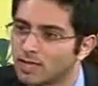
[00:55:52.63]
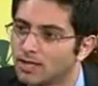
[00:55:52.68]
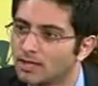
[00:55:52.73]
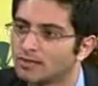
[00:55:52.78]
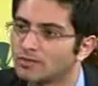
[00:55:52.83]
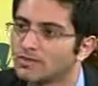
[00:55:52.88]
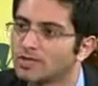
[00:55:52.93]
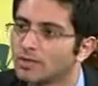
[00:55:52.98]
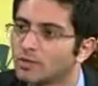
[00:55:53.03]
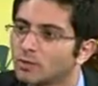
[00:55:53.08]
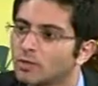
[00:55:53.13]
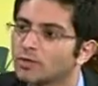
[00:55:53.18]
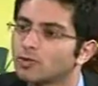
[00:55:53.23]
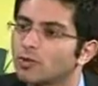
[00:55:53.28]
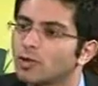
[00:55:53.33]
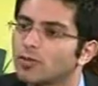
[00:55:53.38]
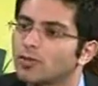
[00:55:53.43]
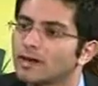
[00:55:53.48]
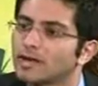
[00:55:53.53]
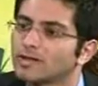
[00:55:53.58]
and see which
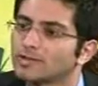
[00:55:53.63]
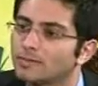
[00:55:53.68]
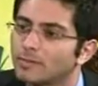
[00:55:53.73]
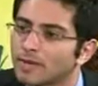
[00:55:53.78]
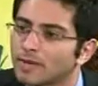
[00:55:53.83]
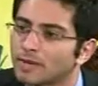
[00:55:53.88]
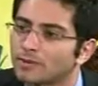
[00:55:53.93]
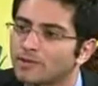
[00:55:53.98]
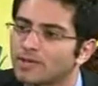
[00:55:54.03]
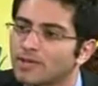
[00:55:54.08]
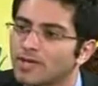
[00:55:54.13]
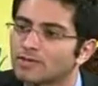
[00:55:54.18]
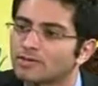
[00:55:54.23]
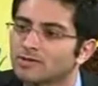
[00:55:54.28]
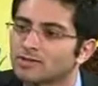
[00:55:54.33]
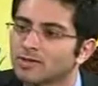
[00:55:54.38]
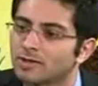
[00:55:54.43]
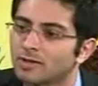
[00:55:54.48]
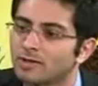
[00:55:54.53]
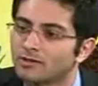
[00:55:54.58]
one makes better
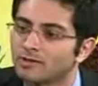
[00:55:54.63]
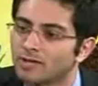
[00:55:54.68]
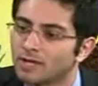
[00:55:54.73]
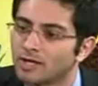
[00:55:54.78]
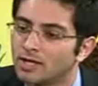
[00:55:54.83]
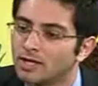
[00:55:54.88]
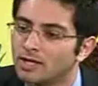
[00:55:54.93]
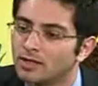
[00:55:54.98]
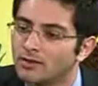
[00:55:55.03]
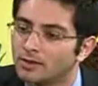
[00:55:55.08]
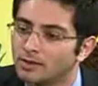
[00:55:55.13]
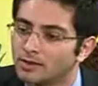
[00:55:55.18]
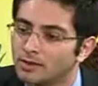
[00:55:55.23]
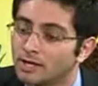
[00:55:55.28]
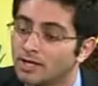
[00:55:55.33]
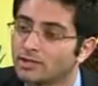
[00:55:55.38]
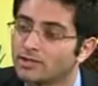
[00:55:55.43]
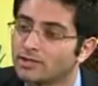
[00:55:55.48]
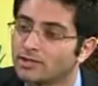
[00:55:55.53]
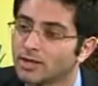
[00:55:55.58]
sense of the
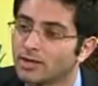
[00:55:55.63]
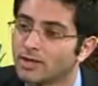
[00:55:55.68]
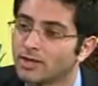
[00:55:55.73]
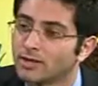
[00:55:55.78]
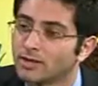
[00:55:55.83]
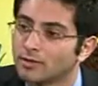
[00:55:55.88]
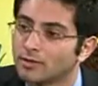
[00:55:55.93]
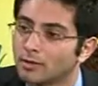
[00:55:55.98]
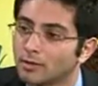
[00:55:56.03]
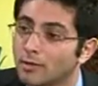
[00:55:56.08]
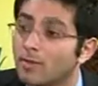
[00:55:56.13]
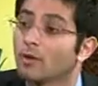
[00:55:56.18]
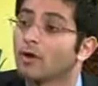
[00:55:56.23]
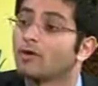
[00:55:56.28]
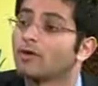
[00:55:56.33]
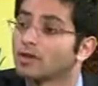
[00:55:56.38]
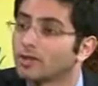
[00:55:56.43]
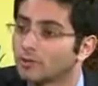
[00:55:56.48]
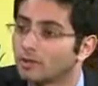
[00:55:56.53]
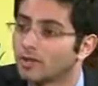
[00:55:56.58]
things that we
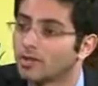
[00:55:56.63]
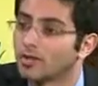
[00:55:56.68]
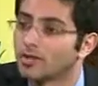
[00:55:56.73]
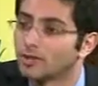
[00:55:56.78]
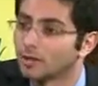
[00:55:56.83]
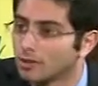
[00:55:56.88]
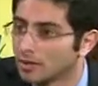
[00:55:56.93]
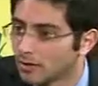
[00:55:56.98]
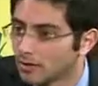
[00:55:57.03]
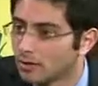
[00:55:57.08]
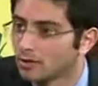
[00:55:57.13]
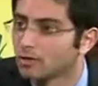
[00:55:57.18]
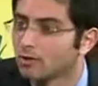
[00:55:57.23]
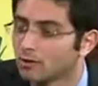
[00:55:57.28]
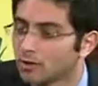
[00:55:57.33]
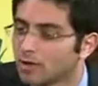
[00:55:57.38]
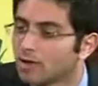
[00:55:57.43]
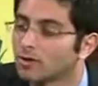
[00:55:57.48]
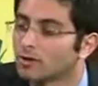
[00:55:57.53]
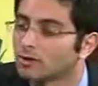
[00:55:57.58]
both agree are
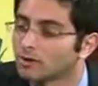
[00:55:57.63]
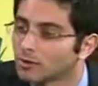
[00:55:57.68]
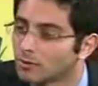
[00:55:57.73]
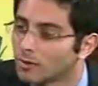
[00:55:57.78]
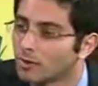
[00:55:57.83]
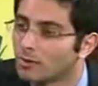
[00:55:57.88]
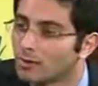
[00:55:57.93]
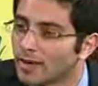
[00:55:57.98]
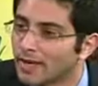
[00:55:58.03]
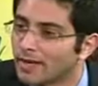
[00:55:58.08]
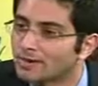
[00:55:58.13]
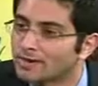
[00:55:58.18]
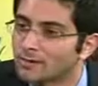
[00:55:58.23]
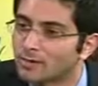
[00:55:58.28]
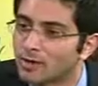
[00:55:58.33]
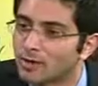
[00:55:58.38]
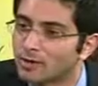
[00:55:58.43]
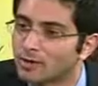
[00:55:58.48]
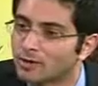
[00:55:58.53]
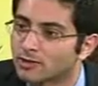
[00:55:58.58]
critical to what makes a
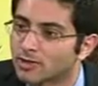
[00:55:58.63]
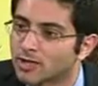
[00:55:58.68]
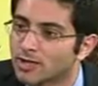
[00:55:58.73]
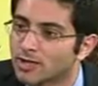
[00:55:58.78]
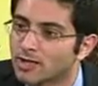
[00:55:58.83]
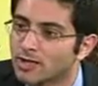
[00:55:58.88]
marriage.